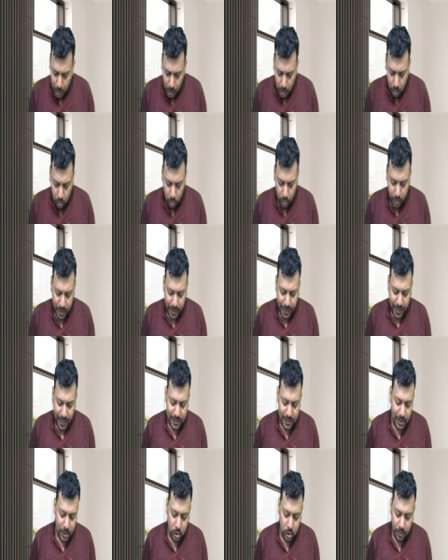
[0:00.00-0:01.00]
okay, tax
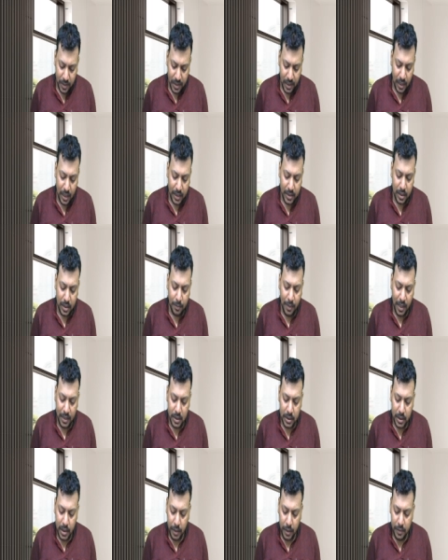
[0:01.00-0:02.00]
has to be collected by
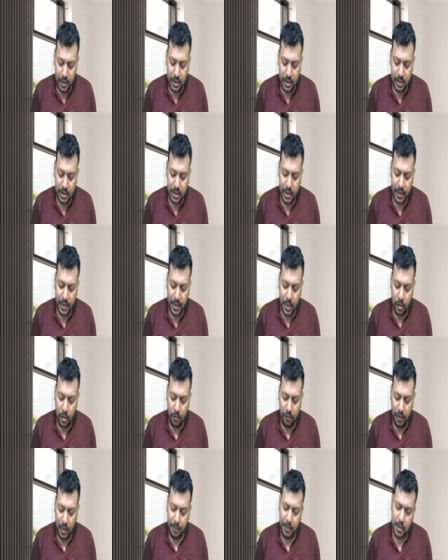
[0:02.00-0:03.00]
the travel agency at the rate of
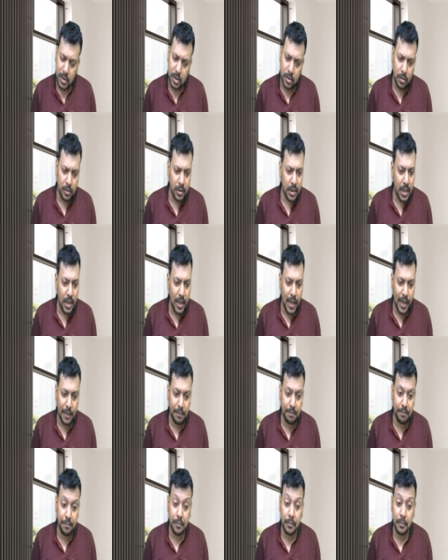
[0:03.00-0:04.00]
5% on 3 lakh.